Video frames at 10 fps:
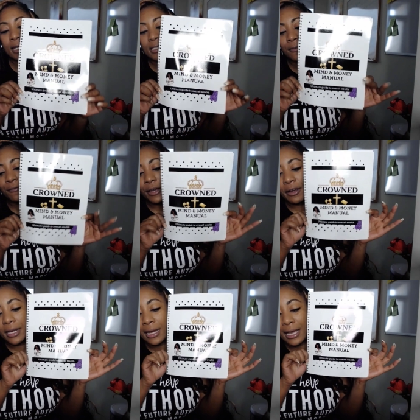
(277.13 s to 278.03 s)
it is a
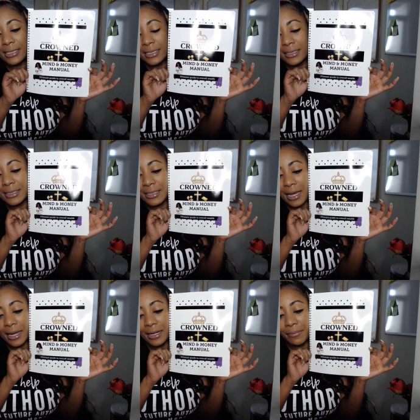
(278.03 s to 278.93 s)
very nicely
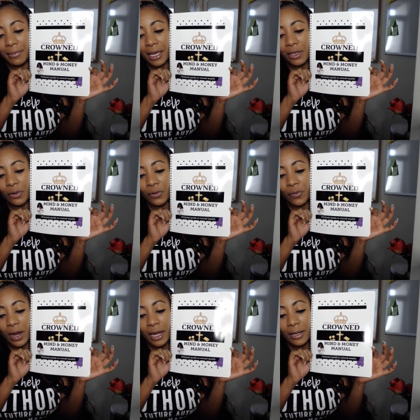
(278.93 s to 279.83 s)
designed manual,
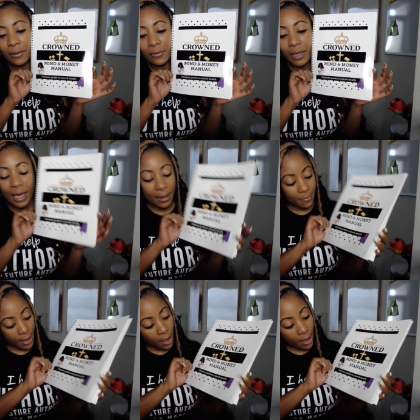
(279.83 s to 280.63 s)
right? Okay.